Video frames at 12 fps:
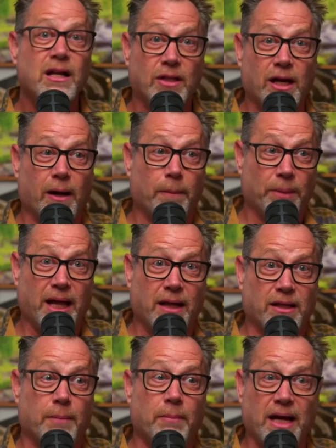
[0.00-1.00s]
The
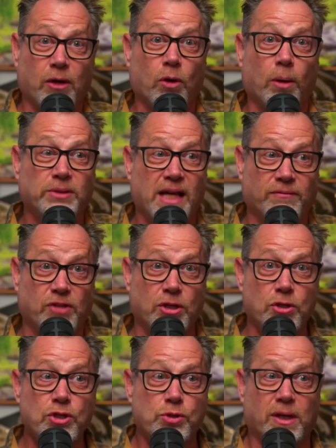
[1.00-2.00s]
plant, the microbes have the
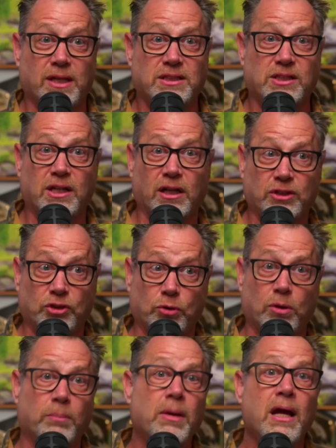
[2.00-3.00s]
nutrients stuck to
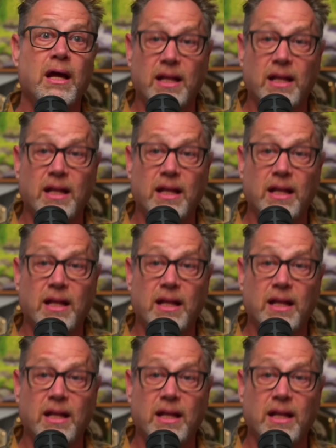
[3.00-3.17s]
them.